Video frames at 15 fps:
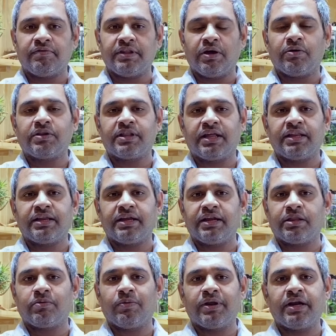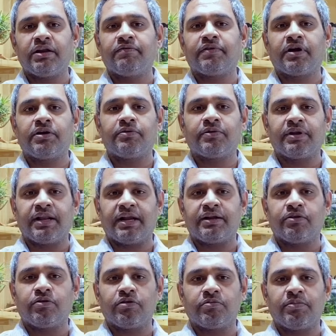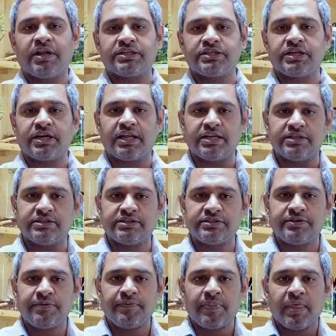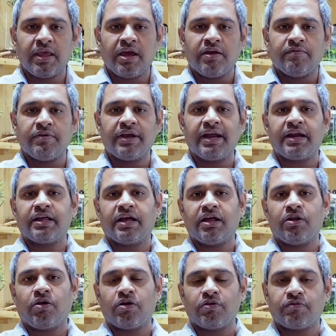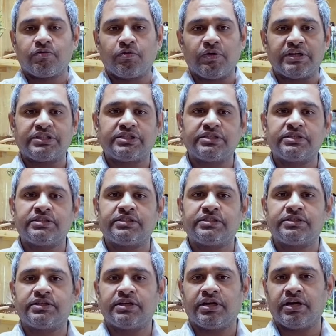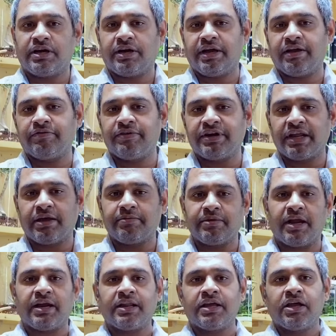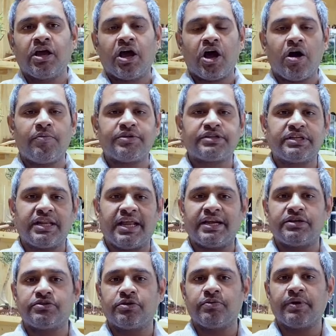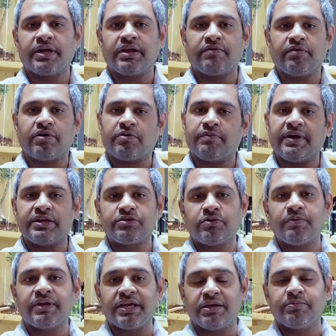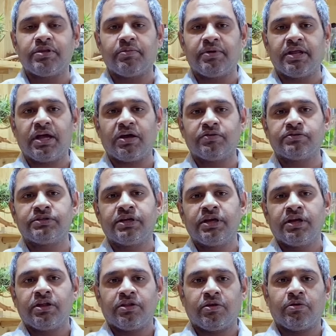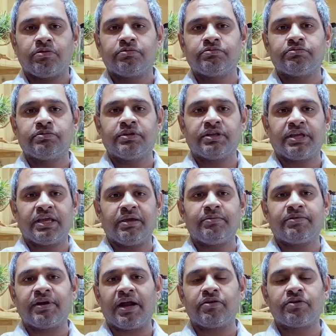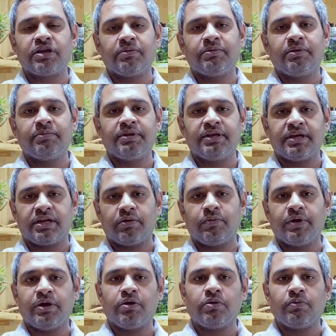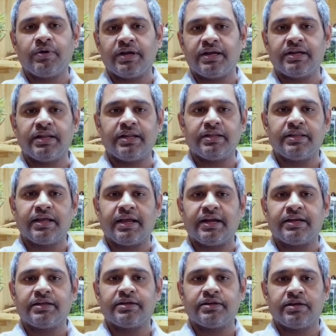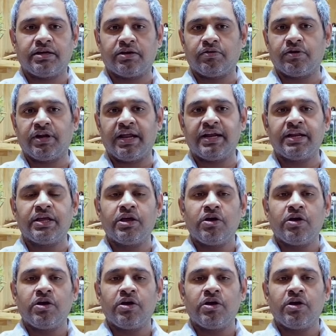without sun it's very difficult to get those blushing colors. We get a lot of questions every time that how much light should we give or where should we keep them in a house. So try to keep them near a window where they get a good light,